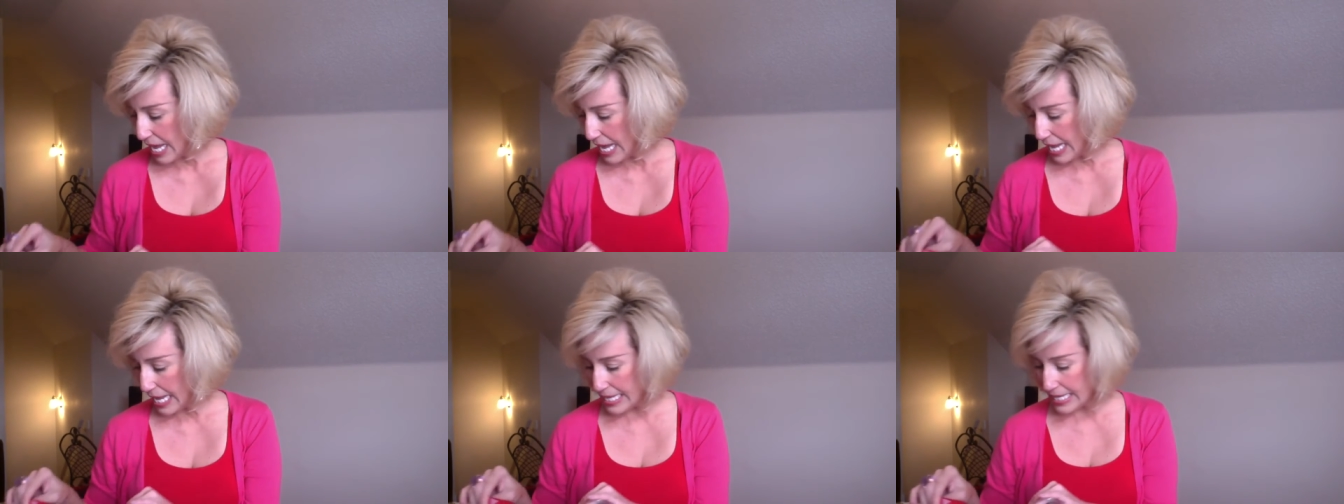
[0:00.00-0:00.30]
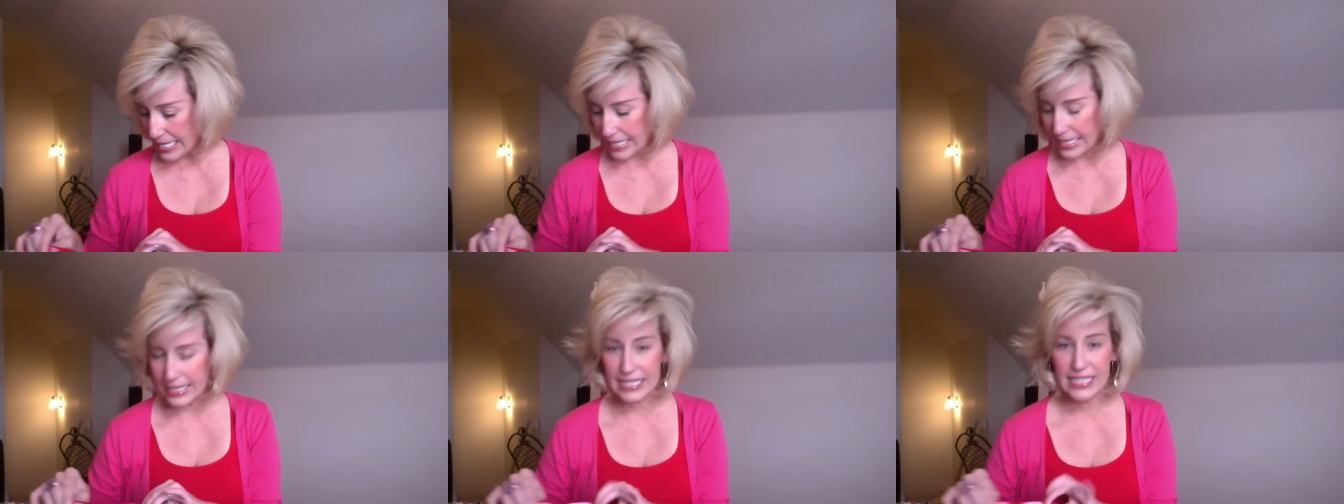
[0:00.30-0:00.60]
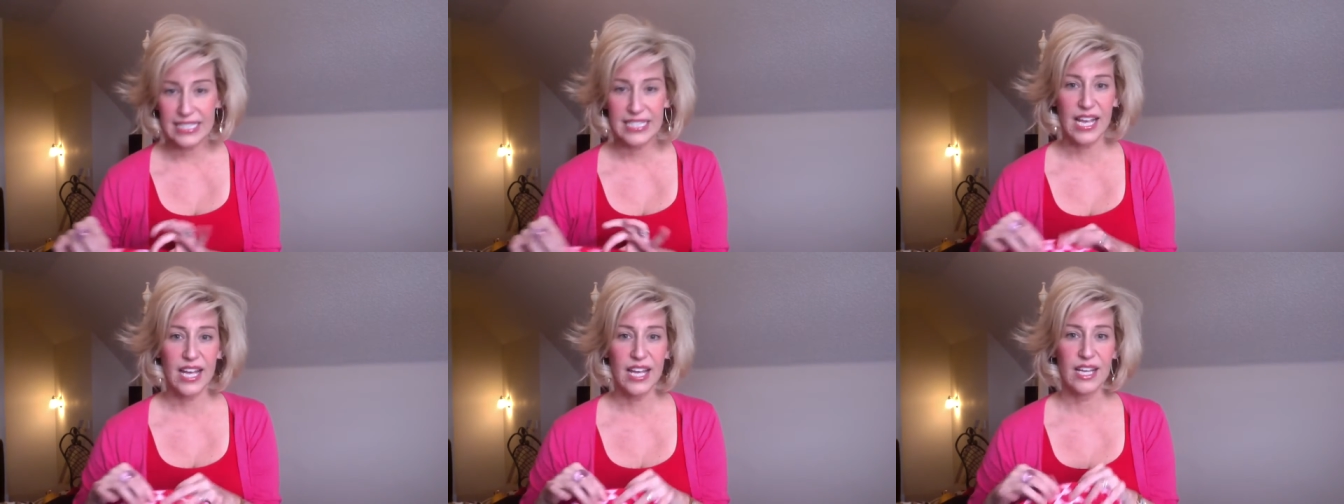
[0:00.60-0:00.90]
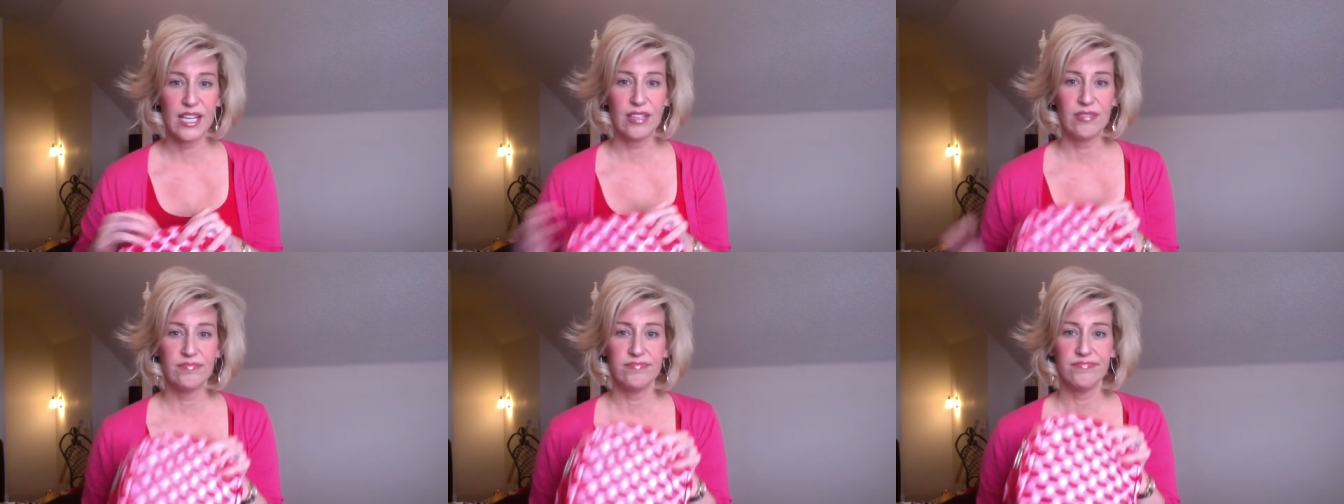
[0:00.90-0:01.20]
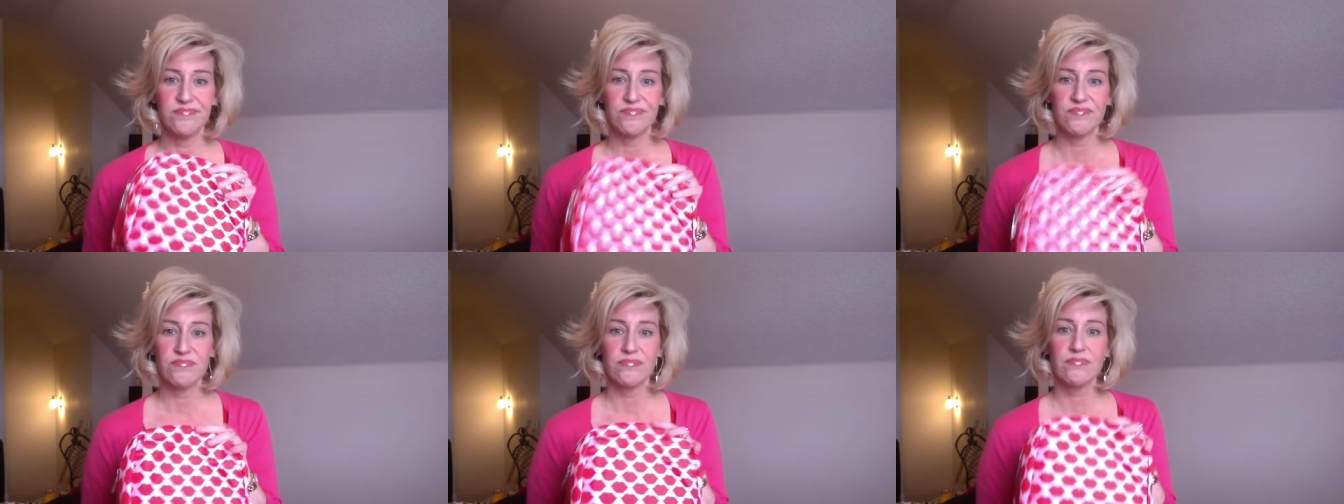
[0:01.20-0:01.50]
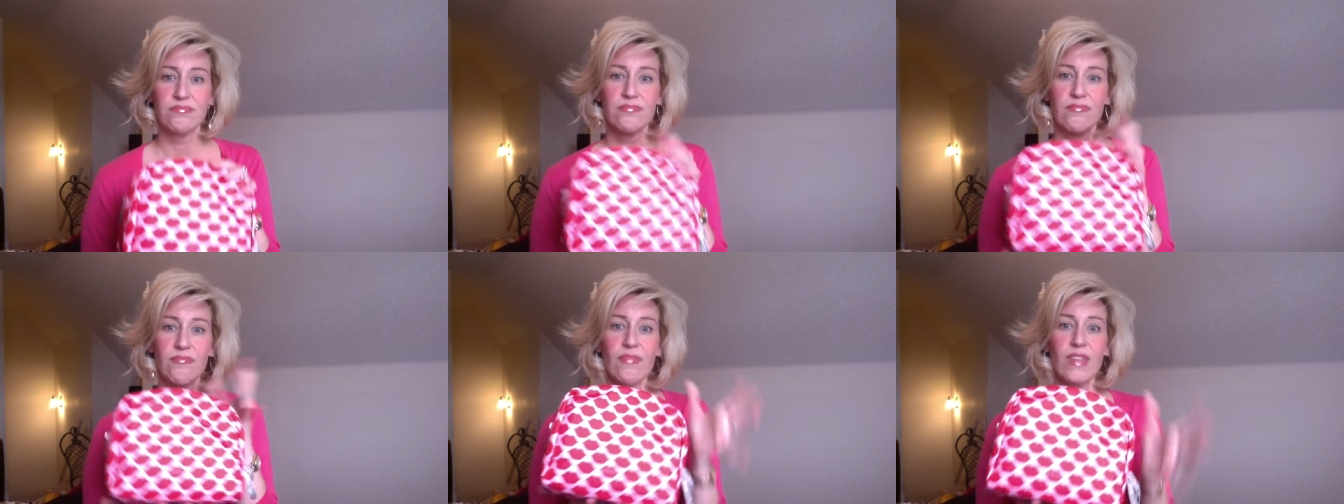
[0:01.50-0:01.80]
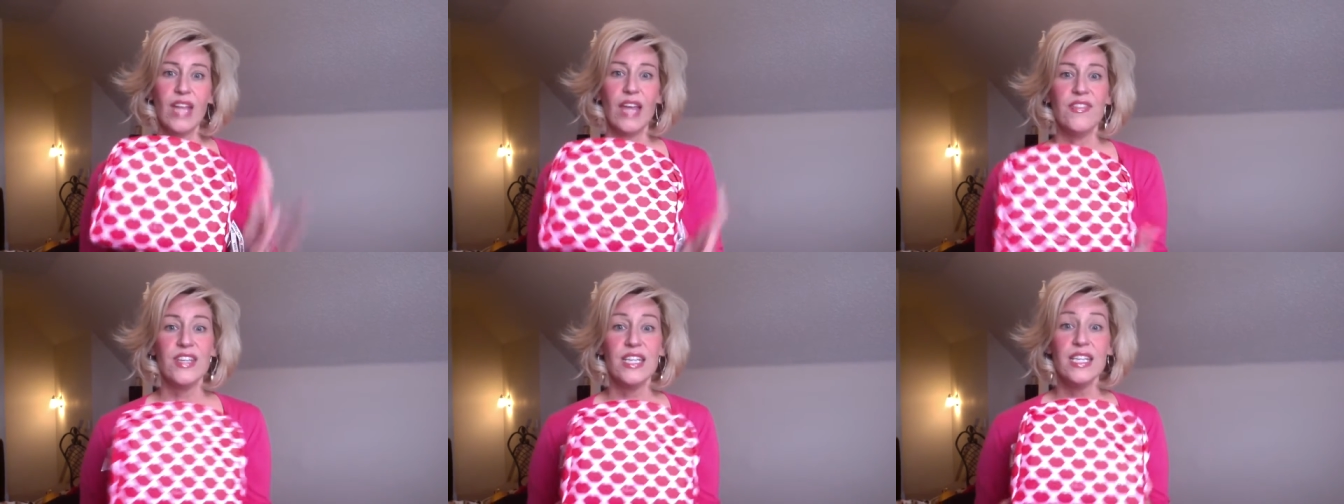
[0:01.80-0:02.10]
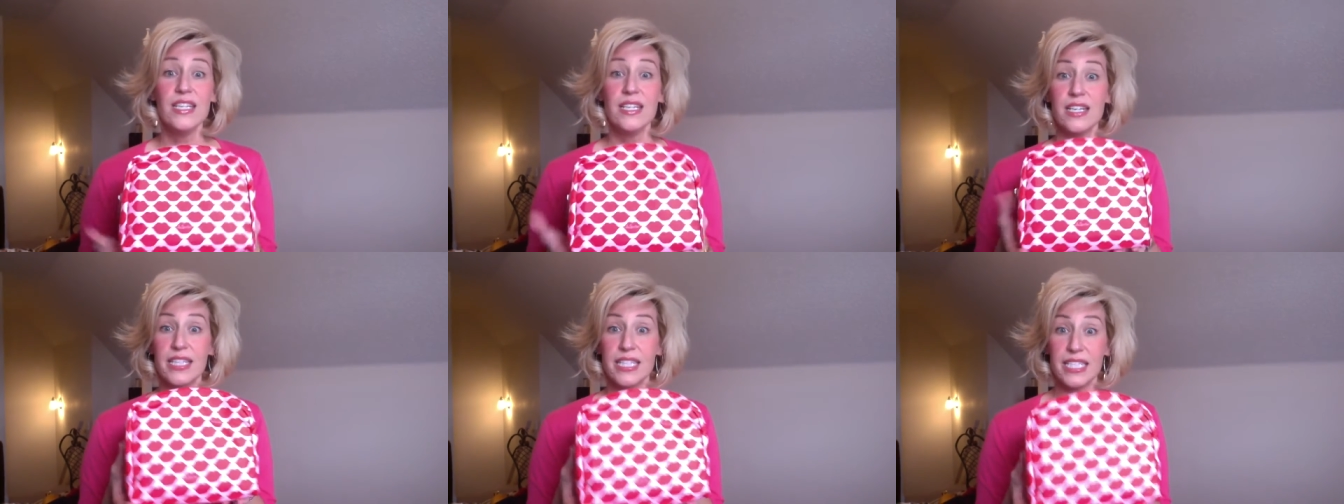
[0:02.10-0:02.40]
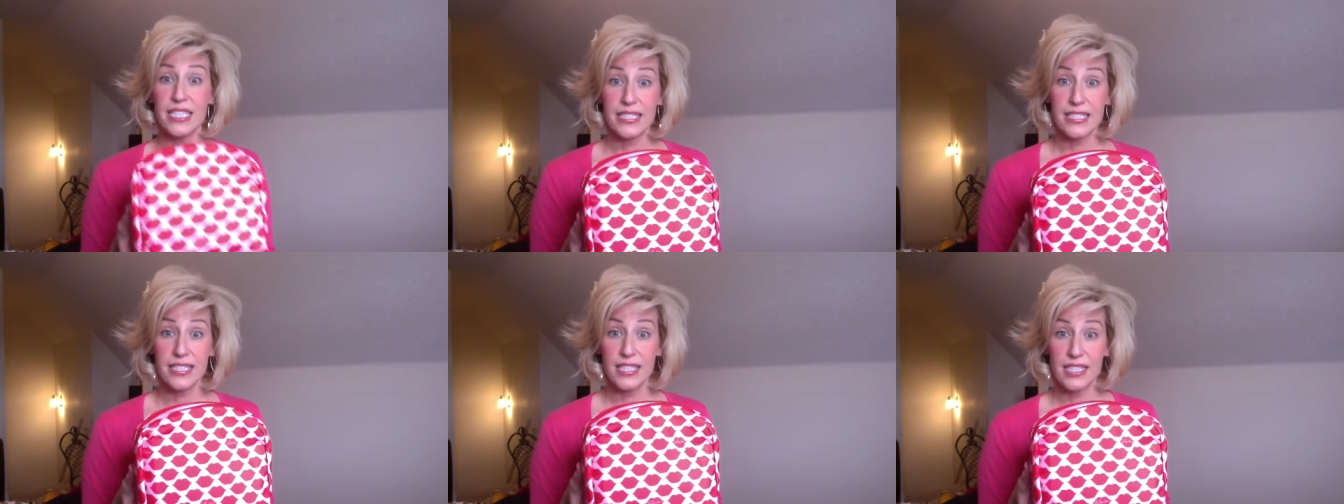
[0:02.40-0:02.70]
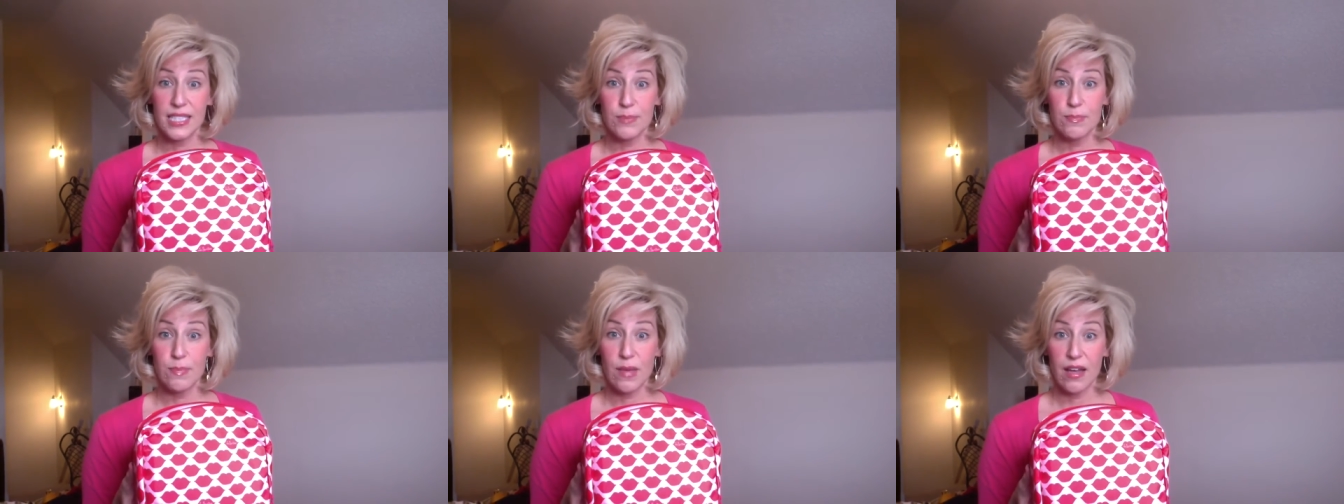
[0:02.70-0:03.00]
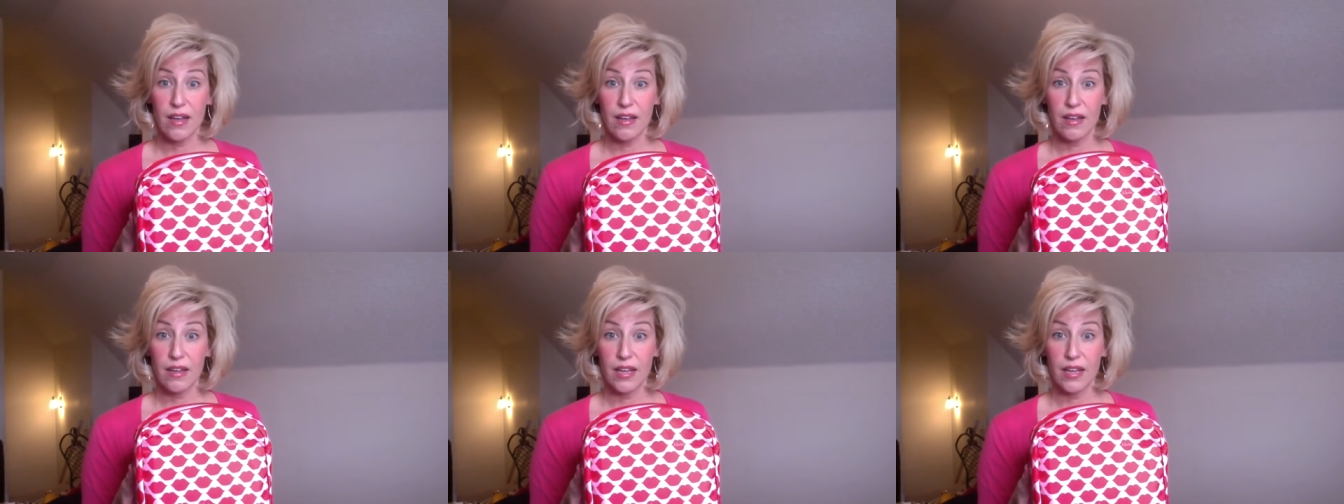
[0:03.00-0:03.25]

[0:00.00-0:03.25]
And um, then this is my